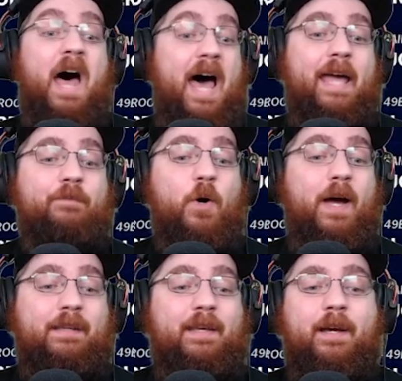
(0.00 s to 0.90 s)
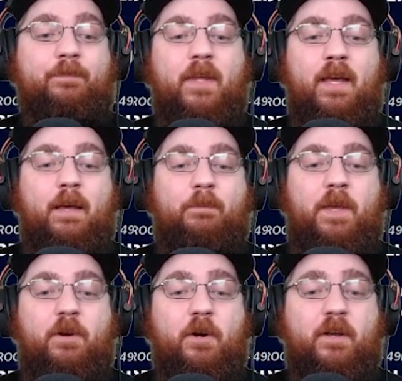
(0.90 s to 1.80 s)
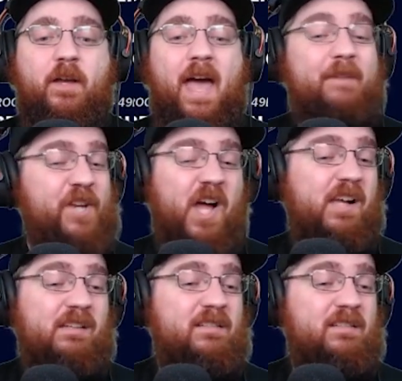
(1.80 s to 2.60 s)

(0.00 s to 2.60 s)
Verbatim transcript: I have no idea. Peter Kavanaugh,